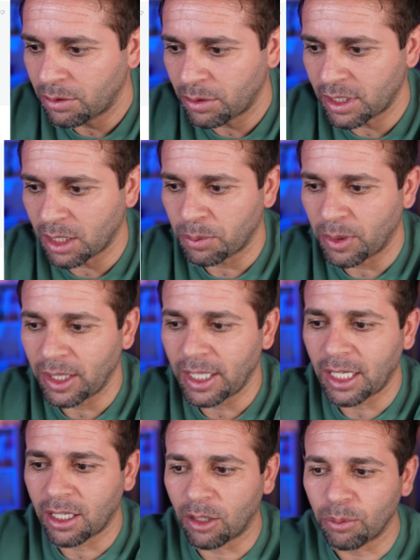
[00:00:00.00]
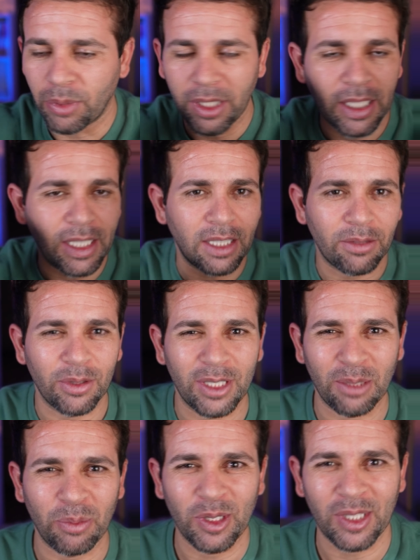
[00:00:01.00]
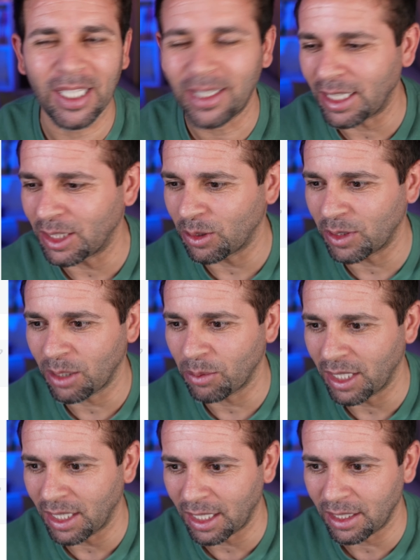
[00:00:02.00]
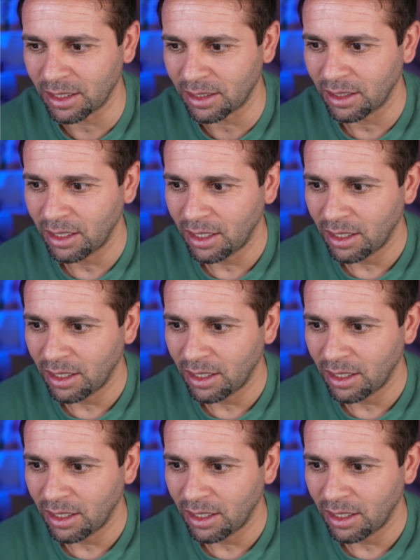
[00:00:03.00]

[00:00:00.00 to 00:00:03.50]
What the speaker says: for example, the complete, for example, sentence or something like this.